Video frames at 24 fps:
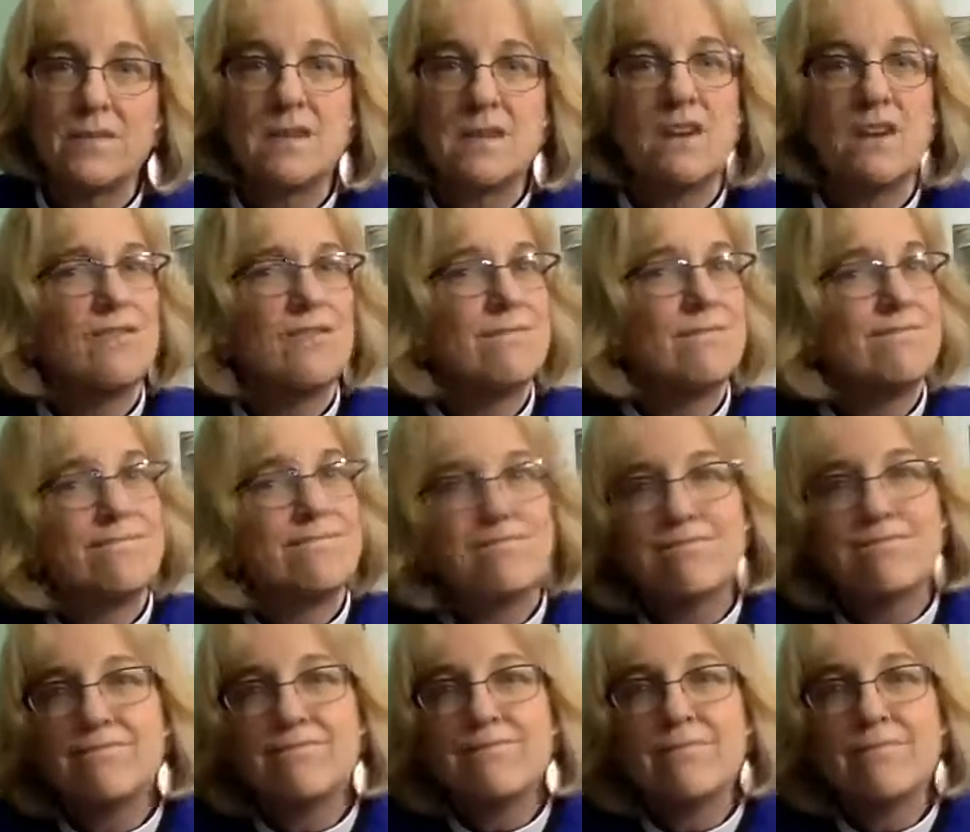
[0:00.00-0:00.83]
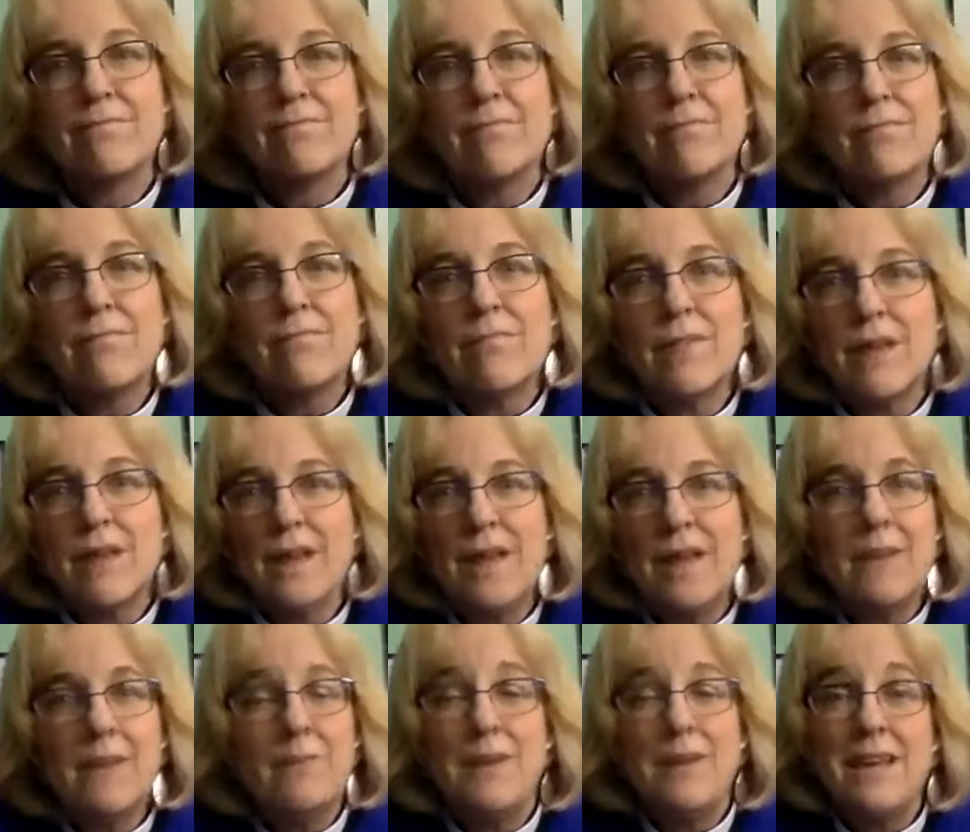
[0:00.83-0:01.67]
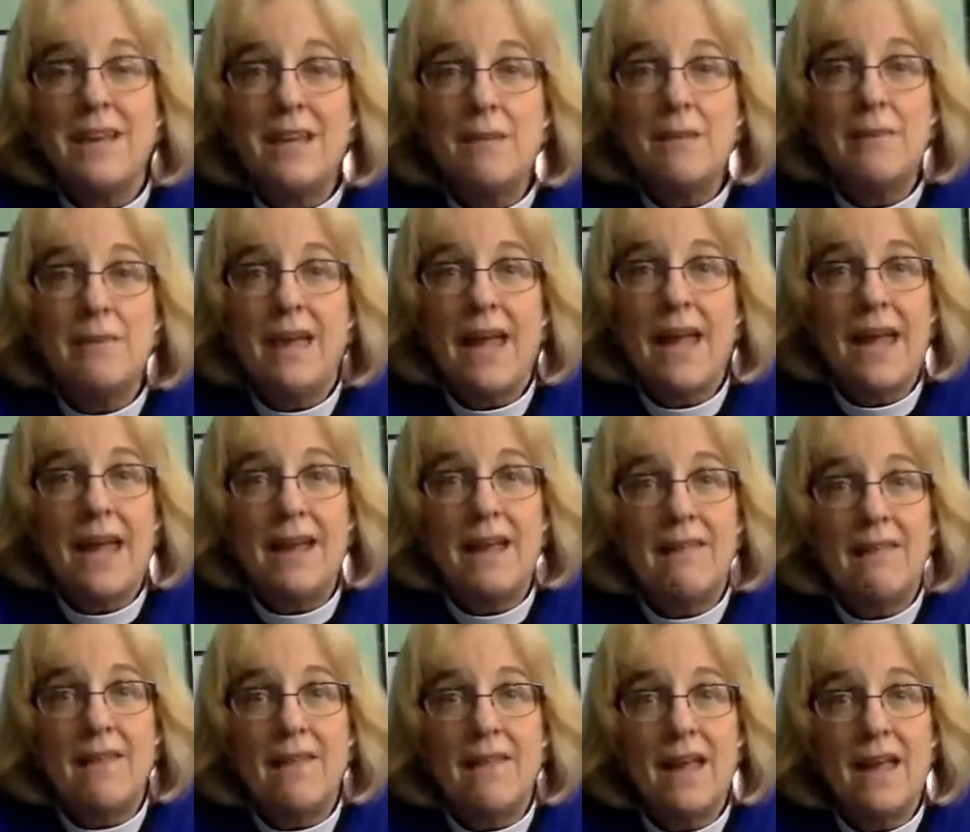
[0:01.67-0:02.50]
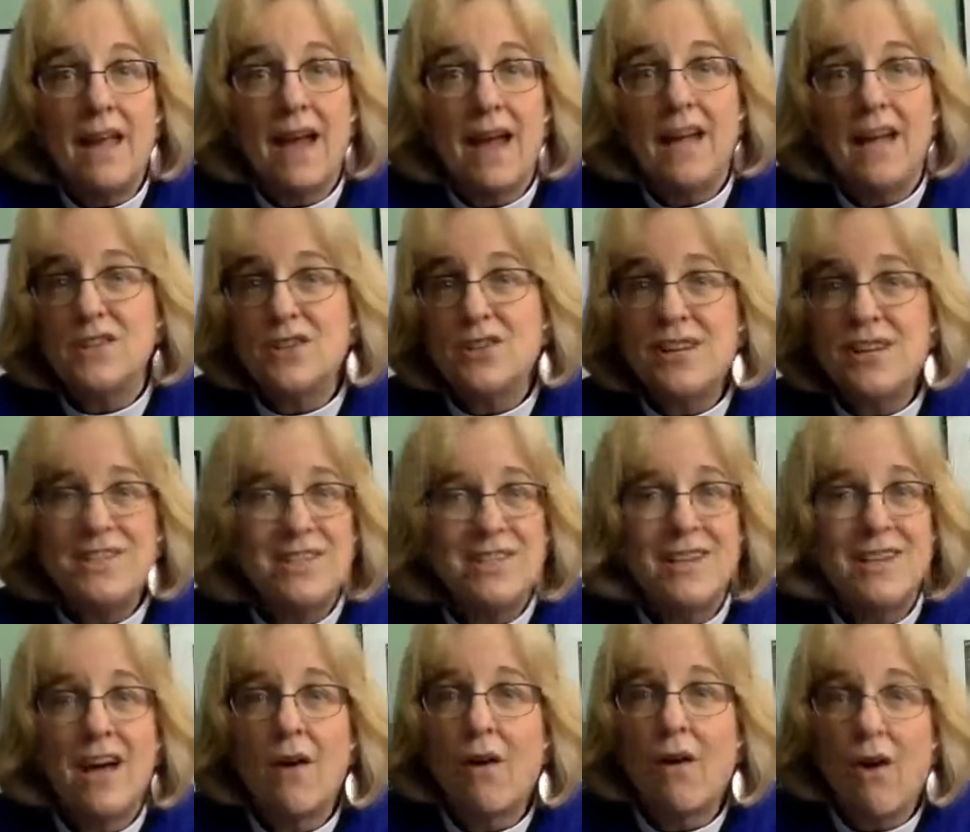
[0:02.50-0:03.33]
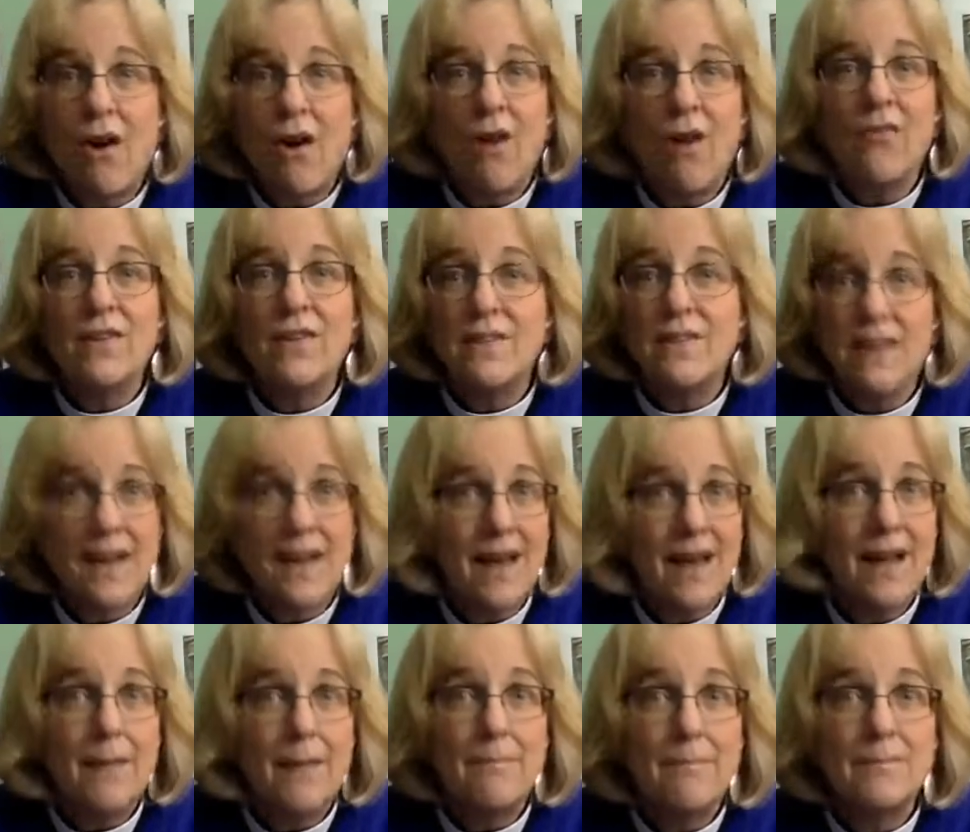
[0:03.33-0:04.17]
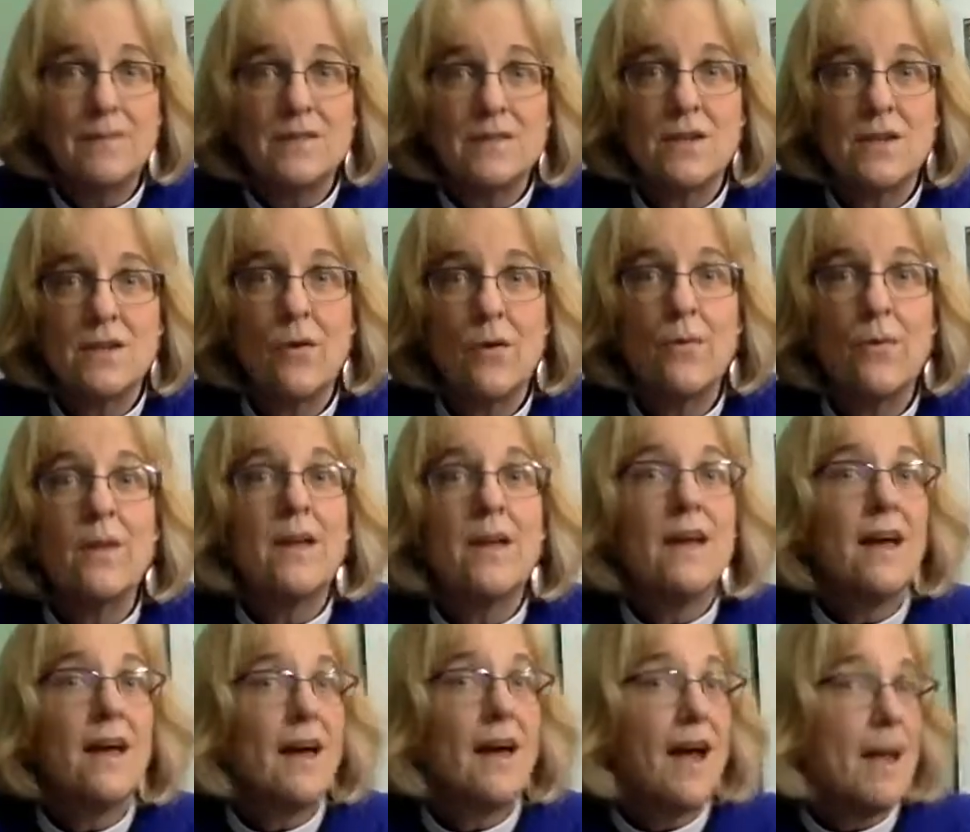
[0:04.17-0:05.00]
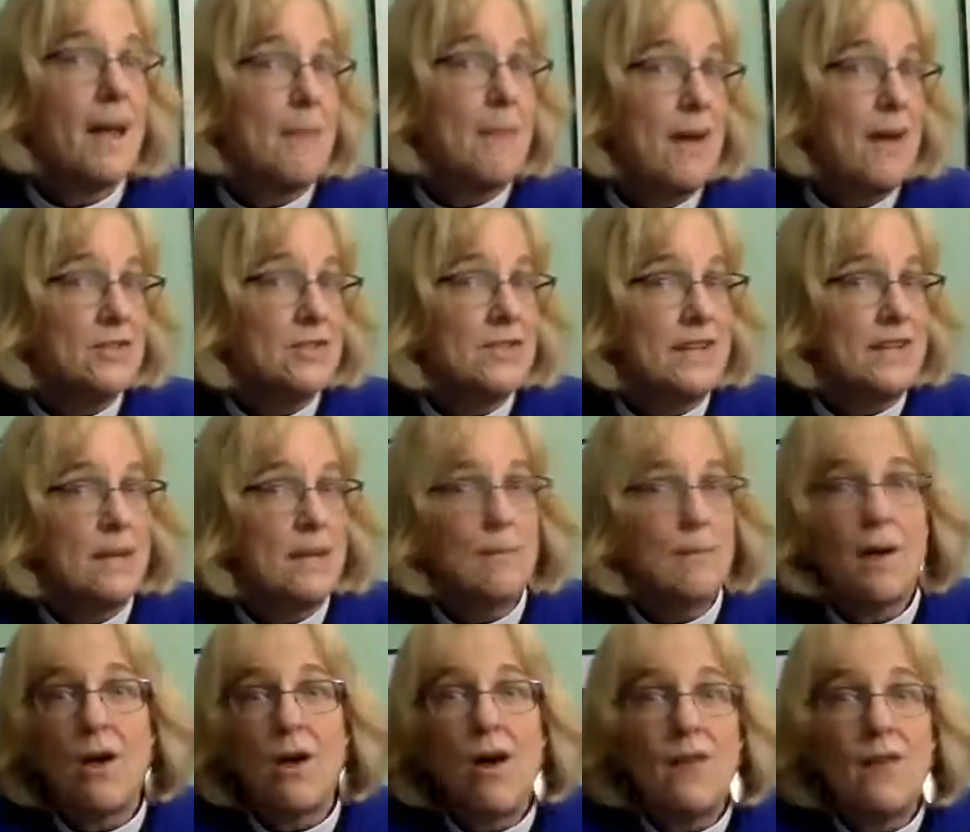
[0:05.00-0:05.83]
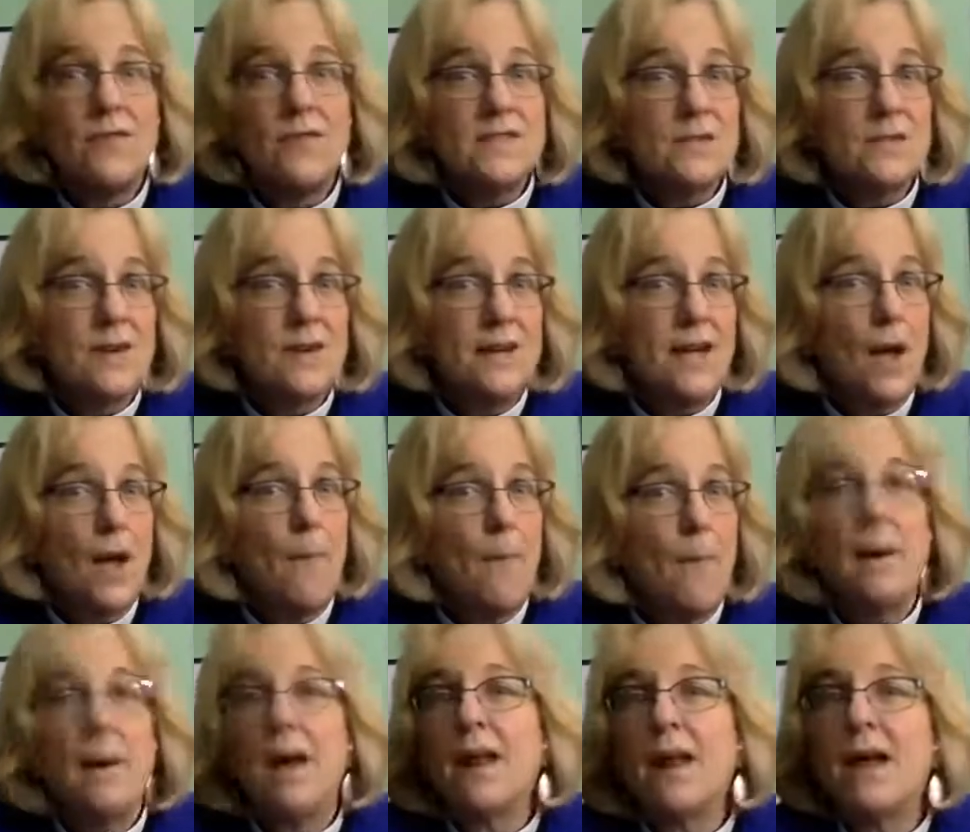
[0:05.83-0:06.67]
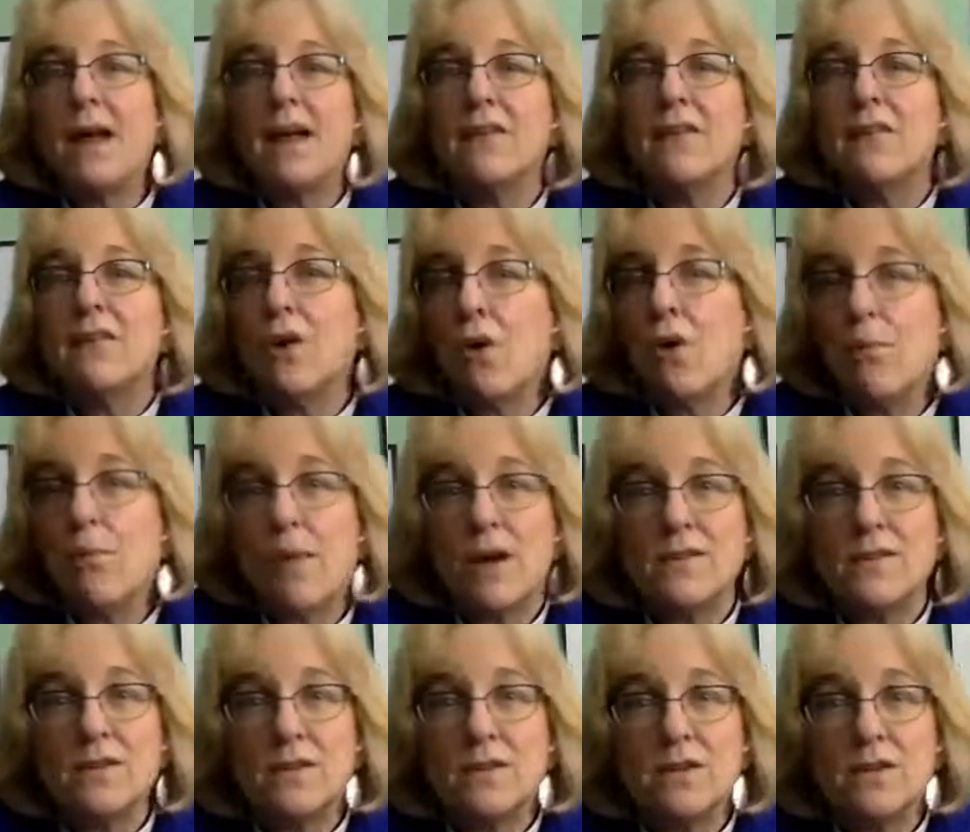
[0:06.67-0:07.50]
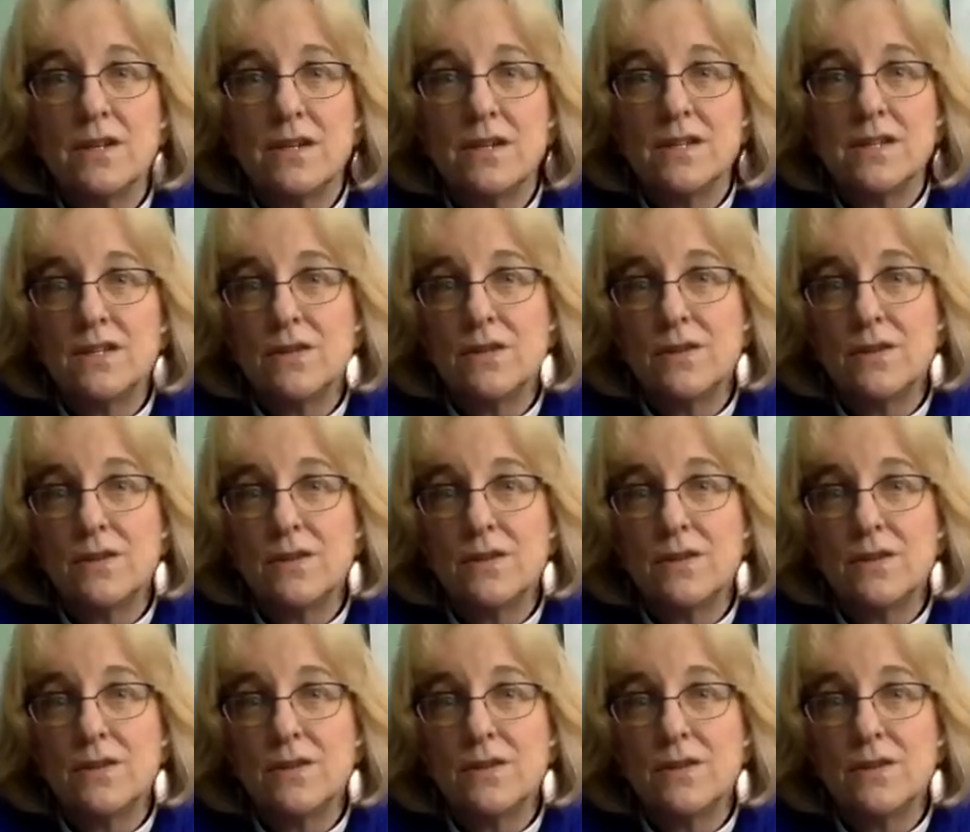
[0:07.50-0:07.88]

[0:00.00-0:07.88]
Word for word: So, it, but it can be anything. I change it out all the time. So I'm actually in my office right now, but I have a home altar